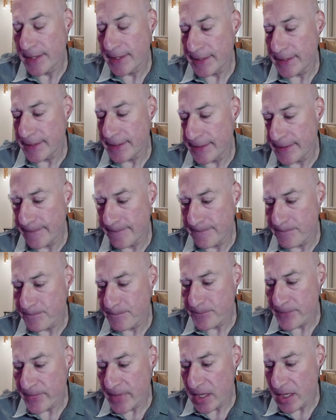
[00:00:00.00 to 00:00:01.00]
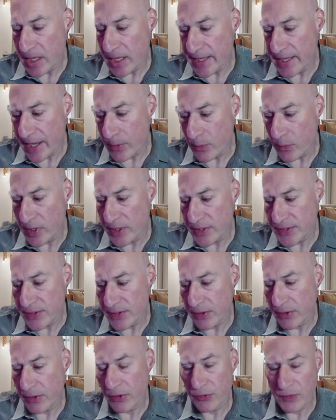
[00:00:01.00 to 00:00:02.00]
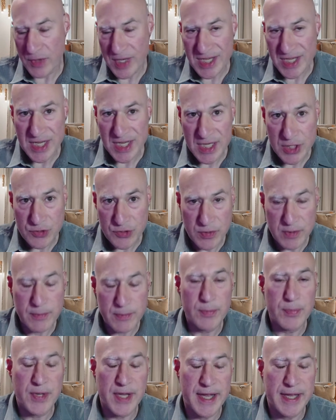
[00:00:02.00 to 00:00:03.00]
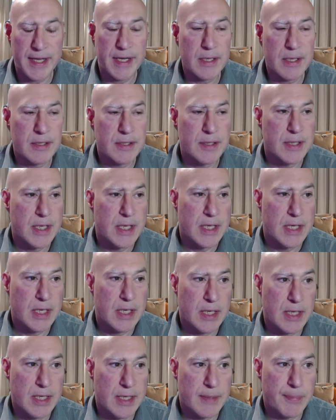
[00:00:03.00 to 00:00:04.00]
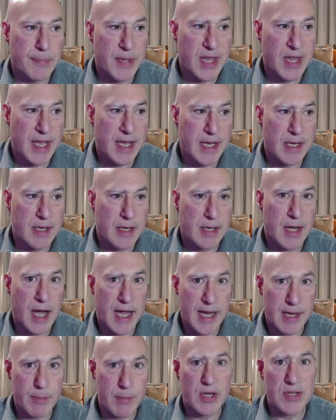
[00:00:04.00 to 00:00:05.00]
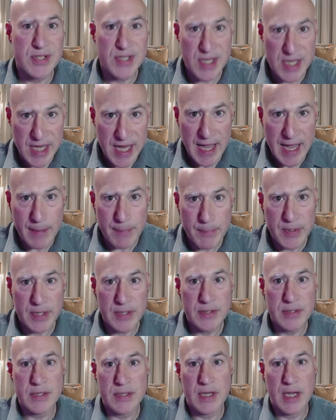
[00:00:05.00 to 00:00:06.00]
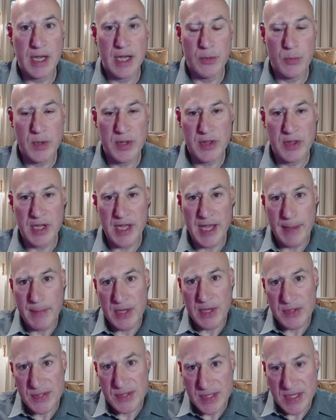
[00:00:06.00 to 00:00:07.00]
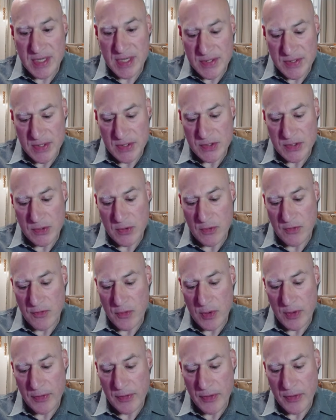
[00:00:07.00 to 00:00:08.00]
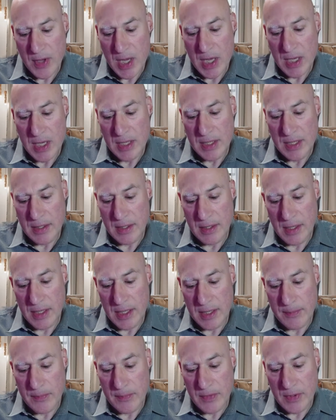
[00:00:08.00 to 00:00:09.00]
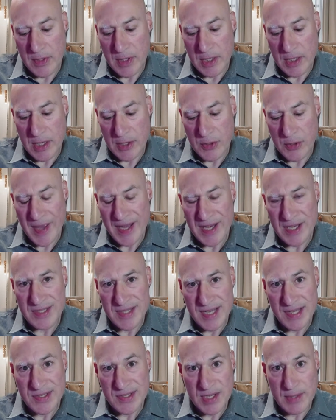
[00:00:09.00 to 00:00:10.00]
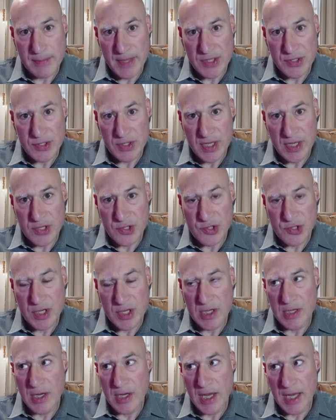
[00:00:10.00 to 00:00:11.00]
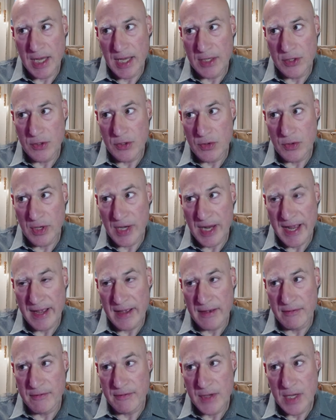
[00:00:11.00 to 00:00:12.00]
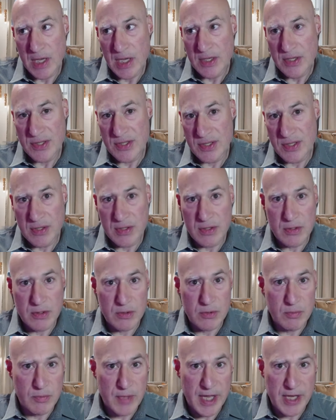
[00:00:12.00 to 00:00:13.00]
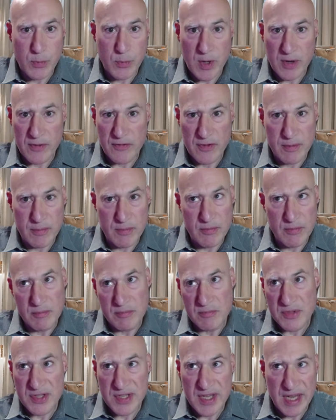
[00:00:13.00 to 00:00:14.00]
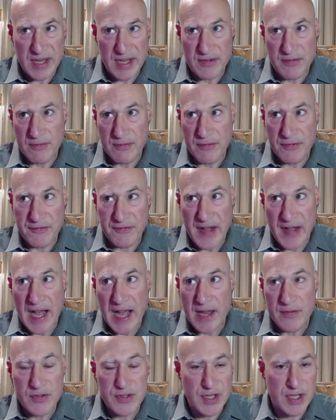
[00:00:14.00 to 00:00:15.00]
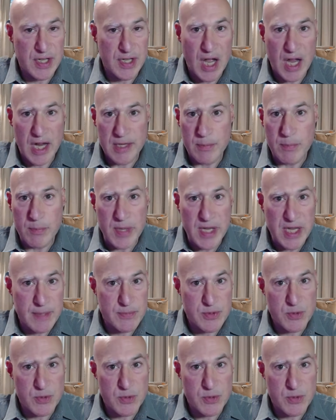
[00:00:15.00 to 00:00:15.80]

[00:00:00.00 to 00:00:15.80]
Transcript: And that was 3D treatment planning. But then IMRT happened, and with the MLCs and so forth, now you had intensity modulation, and you could have still anywhere from, say, 5 to 9 beams